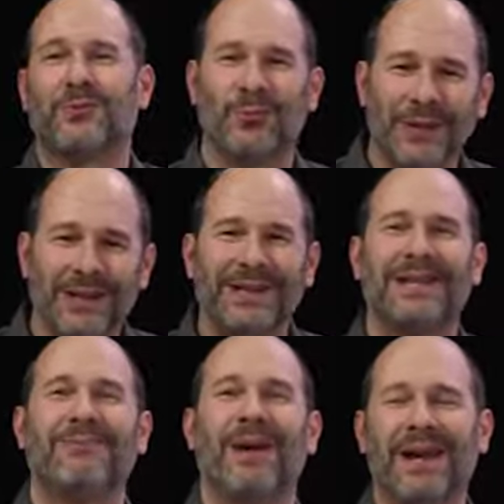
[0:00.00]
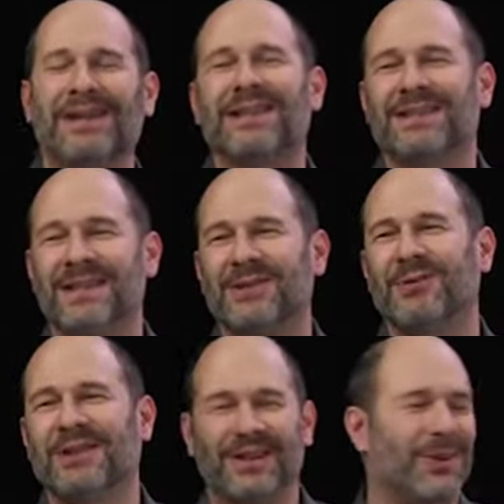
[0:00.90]
really made things easy
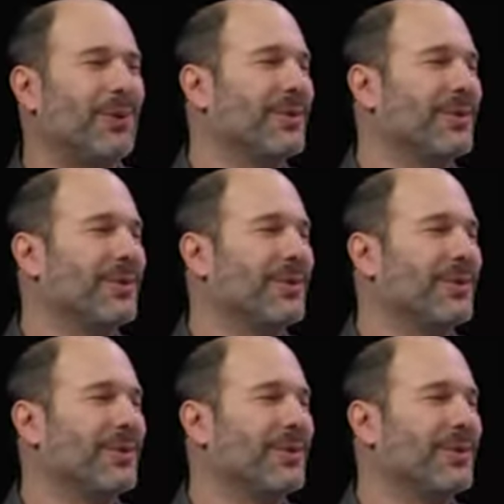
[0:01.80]
with the whole